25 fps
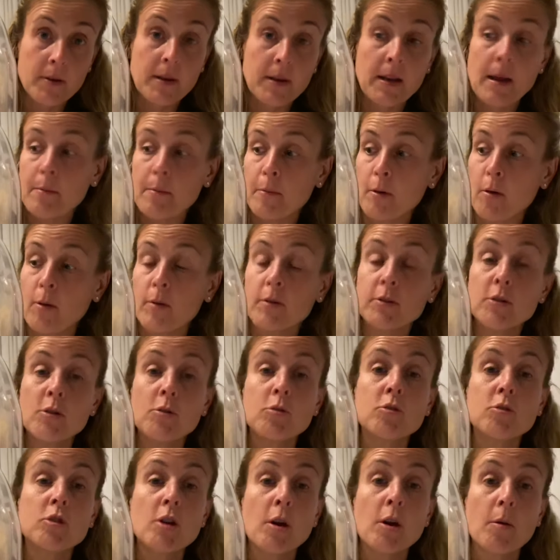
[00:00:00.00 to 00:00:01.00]
and I'm going to
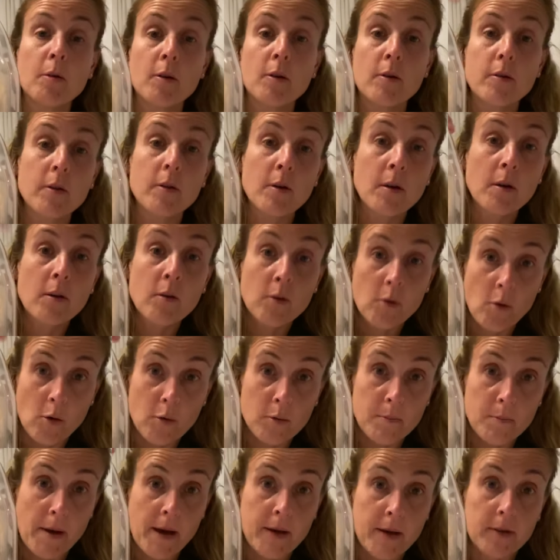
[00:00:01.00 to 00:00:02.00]
show it on the
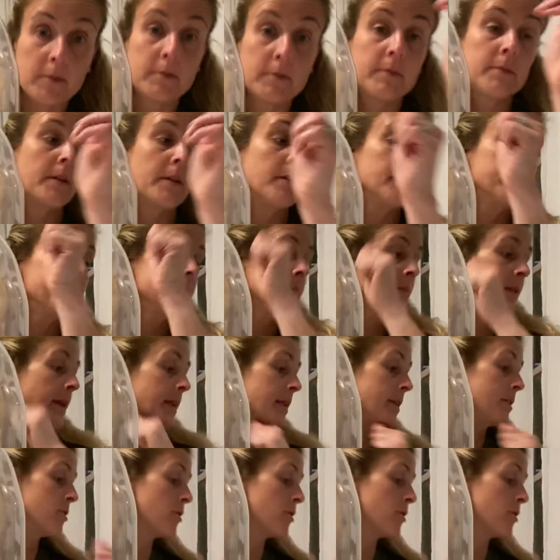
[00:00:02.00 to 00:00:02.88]
cold bottle. Now, I need to